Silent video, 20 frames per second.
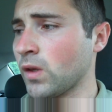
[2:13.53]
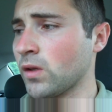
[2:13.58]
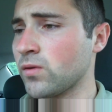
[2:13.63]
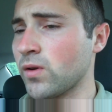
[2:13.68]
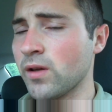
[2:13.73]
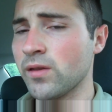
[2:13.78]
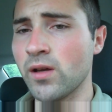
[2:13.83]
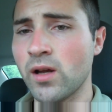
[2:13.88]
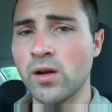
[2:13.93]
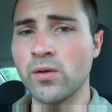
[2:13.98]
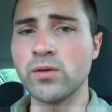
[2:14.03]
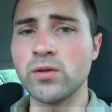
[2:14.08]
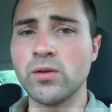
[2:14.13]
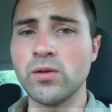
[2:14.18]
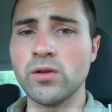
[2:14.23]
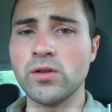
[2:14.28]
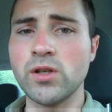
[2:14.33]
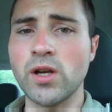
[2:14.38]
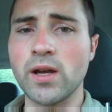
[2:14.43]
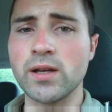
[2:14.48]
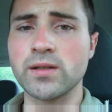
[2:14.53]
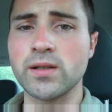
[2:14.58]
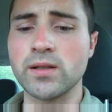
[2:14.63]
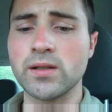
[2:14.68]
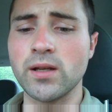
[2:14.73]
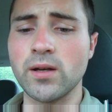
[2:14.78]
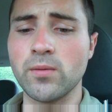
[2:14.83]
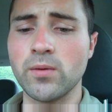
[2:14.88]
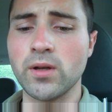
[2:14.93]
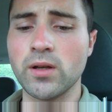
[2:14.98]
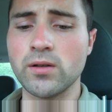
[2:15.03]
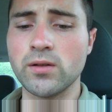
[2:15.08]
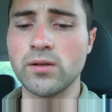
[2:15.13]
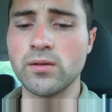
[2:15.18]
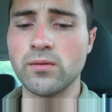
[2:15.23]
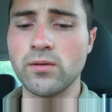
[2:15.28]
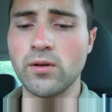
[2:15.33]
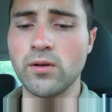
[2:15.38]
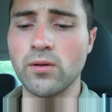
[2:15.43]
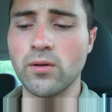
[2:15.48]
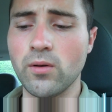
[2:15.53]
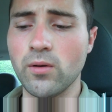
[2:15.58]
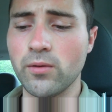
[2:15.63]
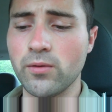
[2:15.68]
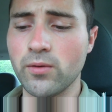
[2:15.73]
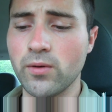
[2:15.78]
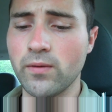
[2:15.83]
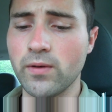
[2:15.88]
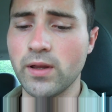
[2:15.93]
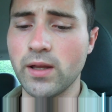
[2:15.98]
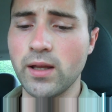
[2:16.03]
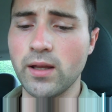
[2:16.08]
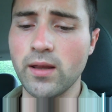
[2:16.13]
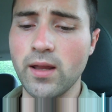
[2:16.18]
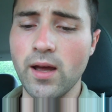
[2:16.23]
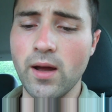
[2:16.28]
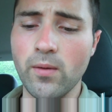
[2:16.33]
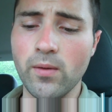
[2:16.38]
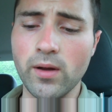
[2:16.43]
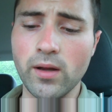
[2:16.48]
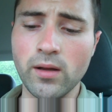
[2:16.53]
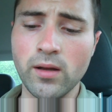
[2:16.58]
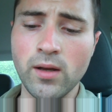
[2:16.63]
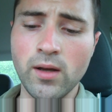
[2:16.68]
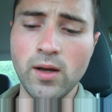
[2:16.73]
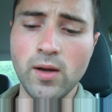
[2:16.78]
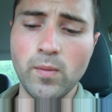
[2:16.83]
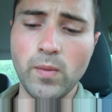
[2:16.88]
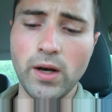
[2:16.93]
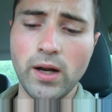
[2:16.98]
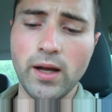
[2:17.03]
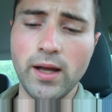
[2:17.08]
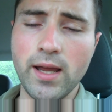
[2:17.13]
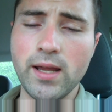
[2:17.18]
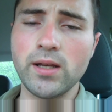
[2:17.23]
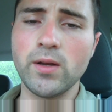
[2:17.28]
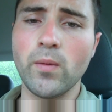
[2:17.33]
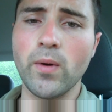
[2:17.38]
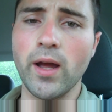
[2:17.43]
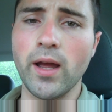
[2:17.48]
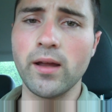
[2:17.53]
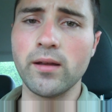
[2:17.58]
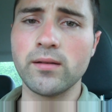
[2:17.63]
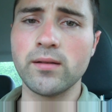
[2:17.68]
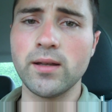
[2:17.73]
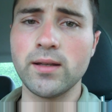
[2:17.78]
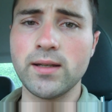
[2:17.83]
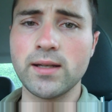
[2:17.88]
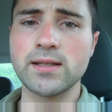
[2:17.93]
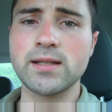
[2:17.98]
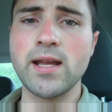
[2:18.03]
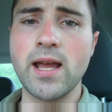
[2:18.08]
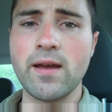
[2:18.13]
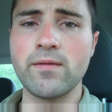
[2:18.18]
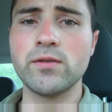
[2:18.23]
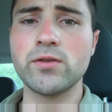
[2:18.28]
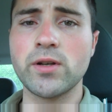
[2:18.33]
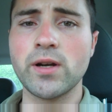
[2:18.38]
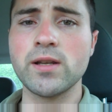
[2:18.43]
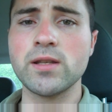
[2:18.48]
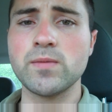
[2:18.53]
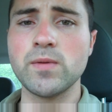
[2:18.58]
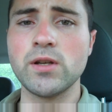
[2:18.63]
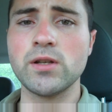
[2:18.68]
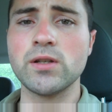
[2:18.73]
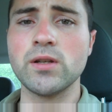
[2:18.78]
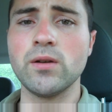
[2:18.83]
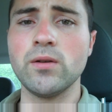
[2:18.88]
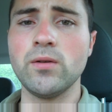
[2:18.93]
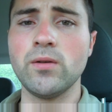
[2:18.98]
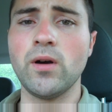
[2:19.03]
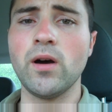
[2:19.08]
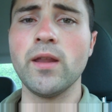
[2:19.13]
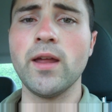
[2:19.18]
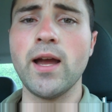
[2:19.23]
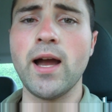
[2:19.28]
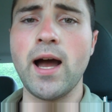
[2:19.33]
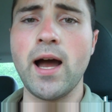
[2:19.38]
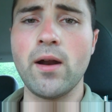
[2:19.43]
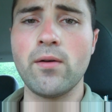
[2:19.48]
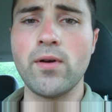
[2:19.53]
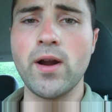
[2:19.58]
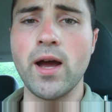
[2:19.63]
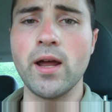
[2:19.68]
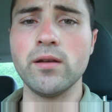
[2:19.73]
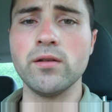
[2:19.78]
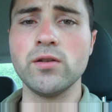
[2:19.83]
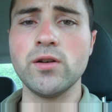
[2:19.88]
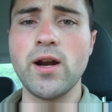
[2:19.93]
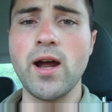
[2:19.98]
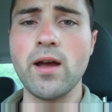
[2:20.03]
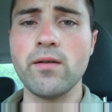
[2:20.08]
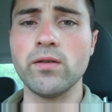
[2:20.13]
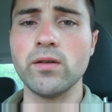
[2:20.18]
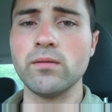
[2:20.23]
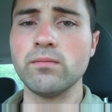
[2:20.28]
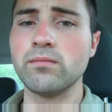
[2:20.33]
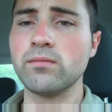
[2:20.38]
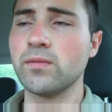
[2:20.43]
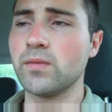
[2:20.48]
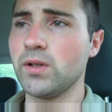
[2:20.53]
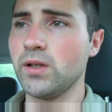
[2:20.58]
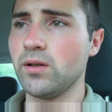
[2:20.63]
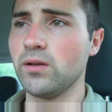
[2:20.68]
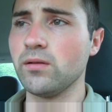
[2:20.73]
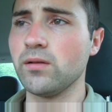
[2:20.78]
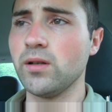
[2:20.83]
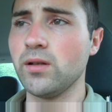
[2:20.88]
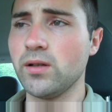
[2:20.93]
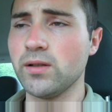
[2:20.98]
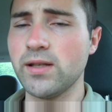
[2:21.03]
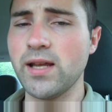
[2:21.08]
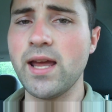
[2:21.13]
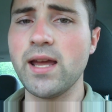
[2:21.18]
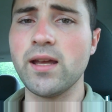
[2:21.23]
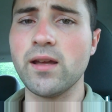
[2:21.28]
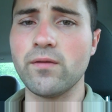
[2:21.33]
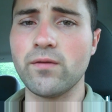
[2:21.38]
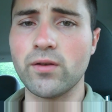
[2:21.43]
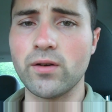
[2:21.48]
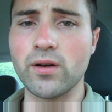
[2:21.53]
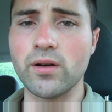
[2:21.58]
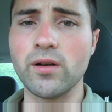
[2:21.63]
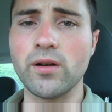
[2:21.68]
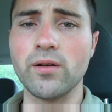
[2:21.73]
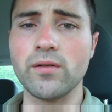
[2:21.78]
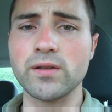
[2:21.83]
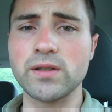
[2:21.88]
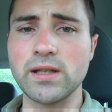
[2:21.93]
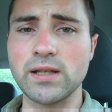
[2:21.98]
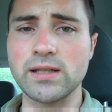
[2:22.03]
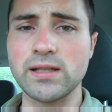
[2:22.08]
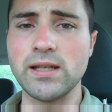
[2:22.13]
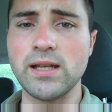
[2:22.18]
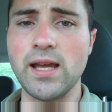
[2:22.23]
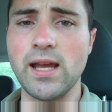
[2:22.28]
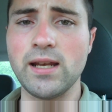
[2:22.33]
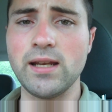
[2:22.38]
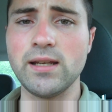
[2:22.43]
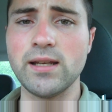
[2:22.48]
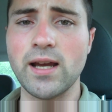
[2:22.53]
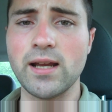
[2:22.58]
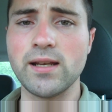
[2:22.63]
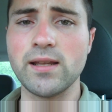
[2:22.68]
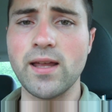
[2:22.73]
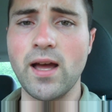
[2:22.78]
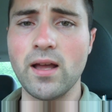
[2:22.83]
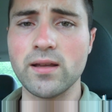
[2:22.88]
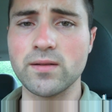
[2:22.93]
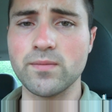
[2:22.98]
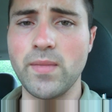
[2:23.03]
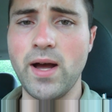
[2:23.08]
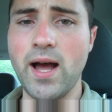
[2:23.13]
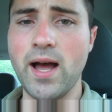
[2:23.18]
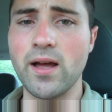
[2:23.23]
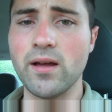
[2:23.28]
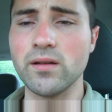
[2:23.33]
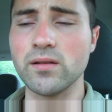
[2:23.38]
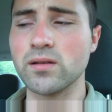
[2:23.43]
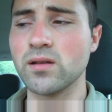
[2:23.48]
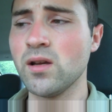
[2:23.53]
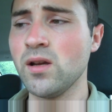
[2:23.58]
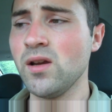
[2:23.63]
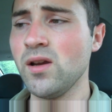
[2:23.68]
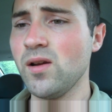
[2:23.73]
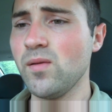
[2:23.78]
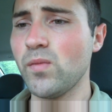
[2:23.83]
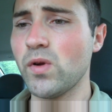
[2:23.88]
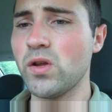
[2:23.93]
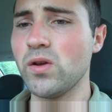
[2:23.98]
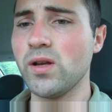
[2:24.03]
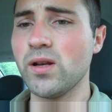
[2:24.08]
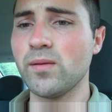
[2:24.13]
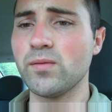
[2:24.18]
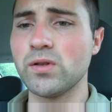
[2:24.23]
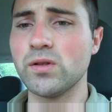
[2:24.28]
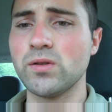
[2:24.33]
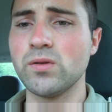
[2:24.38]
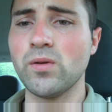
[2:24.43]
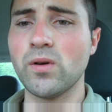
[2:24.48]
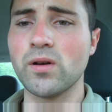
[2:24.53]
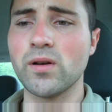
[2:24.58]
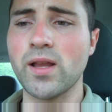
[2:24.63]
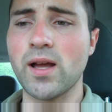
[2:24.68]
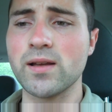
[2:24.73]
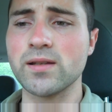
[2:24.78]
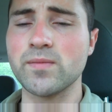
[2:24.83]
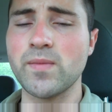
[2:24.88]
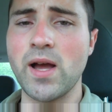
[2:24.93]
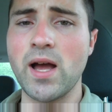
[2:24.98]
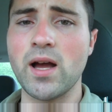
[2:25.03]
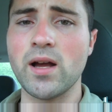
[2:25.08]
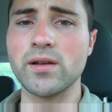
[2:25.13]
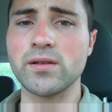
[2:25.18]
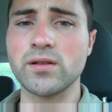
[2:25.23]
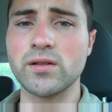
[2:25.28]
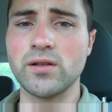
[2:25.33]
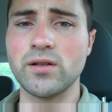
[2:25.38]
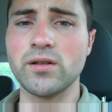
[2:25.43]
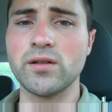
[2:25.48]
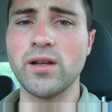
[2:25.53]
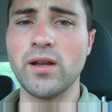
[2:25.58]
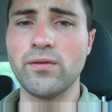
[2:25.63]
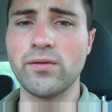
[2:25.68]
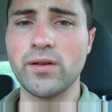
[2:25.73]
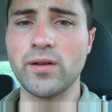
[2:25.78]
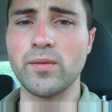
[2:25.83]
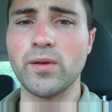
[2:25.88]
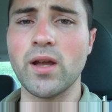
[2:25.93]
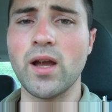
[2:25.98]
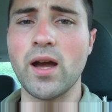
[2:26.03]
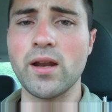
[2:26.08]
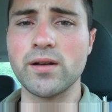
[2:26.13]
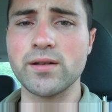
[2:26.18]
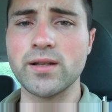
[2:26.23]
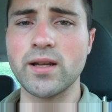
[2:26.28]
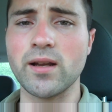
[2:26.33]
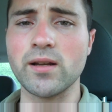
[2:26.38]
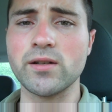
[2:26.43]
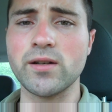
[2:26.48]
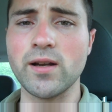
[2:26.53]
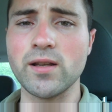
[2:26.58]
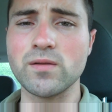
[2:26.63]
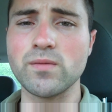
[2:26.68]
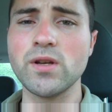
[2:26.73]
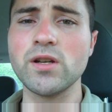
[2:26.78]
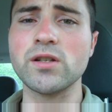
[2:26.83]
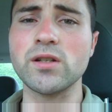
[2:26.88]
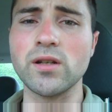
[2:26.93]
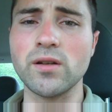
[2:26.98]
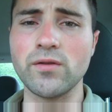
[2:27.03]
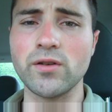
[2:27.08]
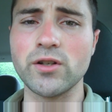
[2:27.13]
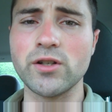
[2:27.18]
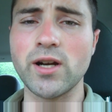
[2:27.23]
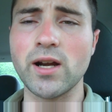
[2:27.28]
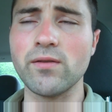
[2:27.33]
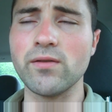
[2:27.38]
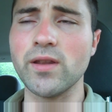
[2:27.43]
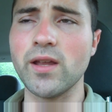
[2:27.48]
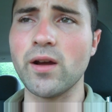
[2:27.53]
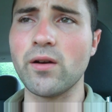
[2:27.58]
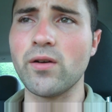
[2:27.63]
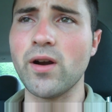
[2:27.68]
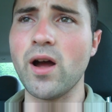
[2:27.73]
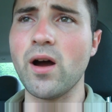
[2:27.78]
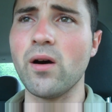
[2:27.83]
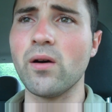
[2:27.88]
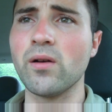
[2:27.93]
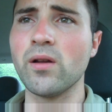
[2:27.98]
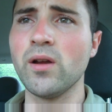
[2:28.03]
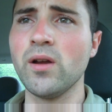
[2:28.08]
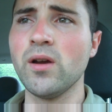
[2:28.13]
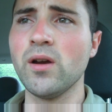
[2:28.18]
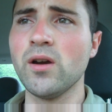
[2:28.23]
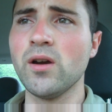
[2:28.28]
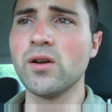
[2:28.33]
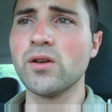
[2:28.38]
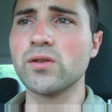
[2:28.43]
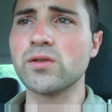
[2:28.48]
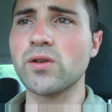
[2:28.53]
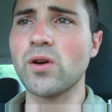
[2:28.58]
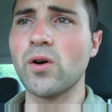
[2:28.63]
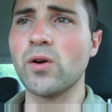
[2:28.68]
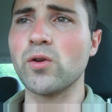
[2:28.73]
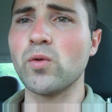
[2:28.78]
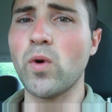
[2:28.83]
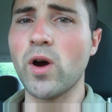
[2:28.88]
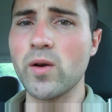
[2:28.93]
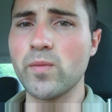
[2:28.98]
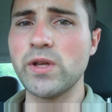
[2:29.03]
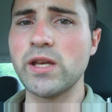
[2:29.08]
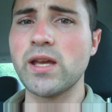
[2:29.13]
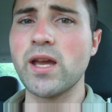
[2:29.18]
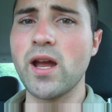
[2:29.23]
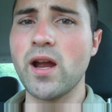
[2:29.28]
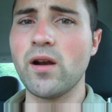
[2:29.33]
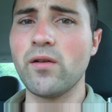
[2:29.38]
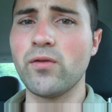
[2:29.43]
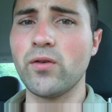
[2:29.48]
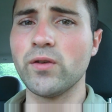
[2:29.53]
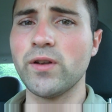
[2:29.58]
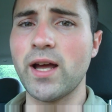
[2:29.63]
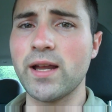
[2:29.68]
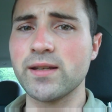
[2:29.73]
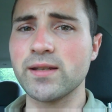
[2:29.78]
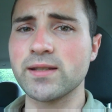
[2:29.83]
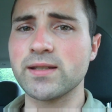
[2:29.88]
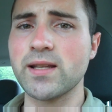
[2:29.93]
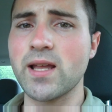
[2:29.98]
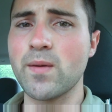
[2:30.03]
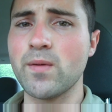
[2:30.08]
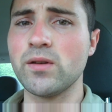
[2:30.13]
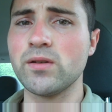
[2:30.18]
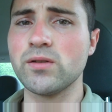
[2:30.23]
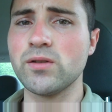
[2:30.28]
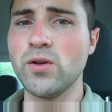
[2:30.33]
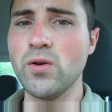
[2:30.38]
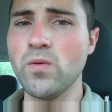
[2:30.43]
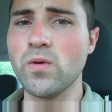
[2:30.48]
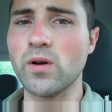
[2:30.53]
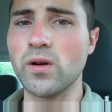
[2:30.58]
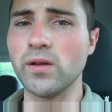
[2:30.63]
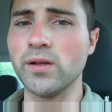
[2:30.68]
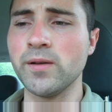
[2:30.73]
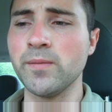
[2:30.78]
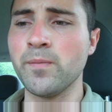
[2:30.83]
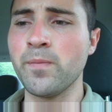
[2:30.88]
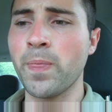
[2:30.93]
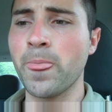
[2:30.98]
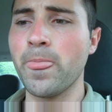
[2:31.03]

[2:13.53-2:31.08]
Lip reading: So I thought it would do the justice here. We can, go through everything that way. But anyway, it doesn't have the transmission to do all that hot rod and driving. It'll take it for 60, 80, 90,000 miles, but you get up to 200,000 miles, and you're definitely on your second transmission if you're driving that route. So you want to be careful not to slam it too early.